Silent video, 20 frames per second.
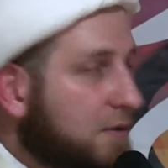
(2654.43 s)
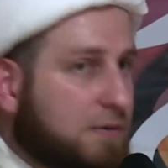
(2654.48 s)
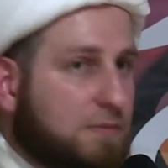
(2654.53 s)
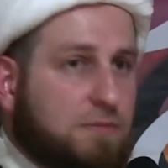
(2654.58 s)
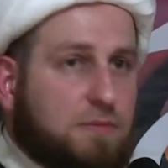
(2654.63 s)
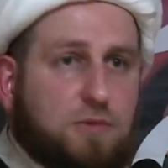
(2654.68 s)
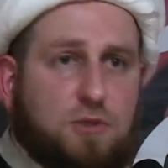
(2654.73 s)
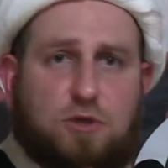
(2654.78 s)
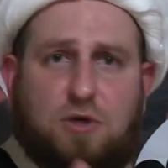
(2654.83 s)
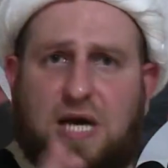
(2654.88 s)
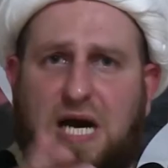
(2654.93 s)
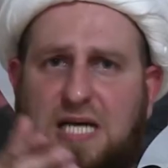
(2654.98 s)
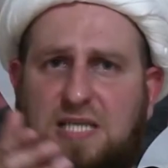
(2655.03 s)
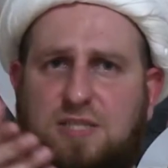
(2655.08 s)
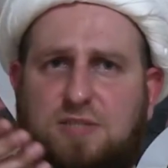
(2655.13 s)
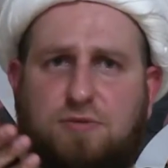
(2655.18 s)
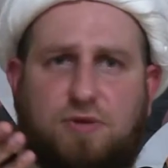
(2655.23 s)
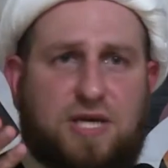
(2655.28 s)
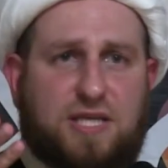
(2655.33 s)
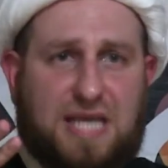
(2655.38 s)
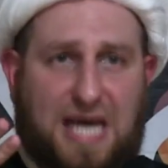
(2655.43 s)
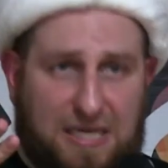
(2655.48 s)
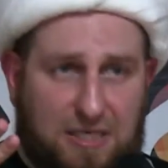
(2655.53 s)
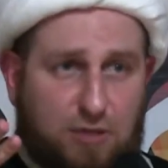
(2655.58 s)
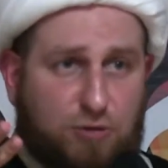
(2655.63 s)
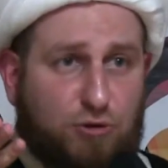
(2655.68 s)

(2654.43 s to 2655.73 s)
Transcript: Do you guys read Hadith